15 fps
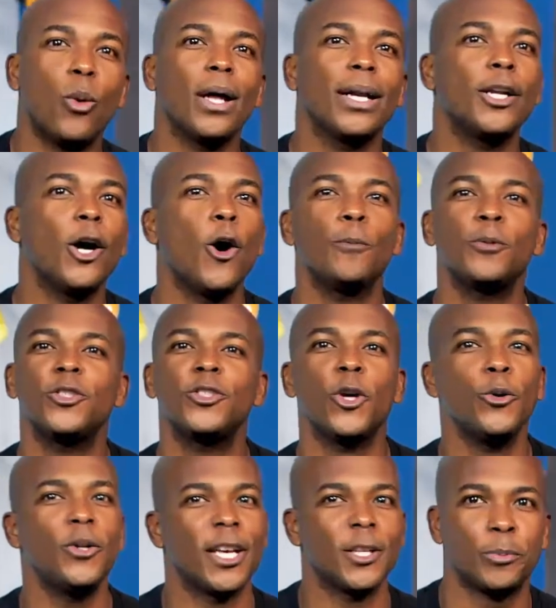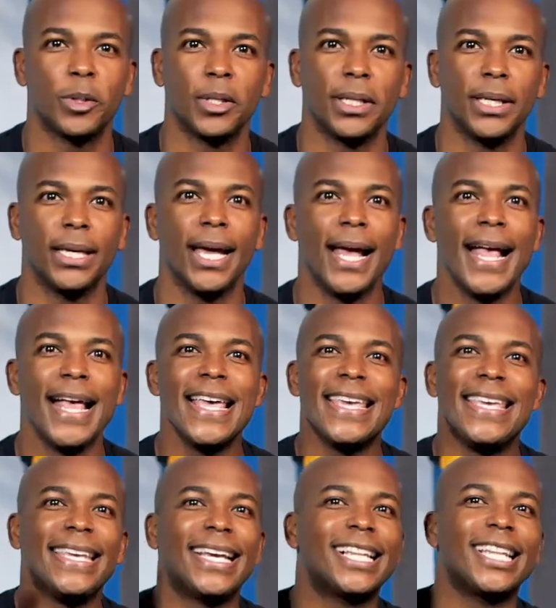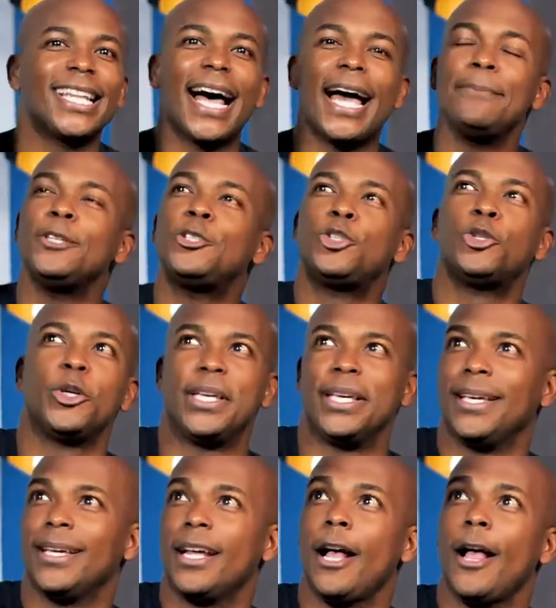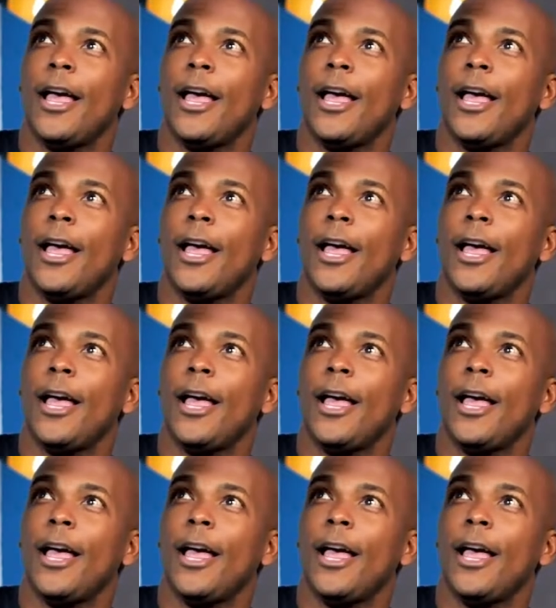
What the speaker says: wanted hope so desperately, he climbed a tree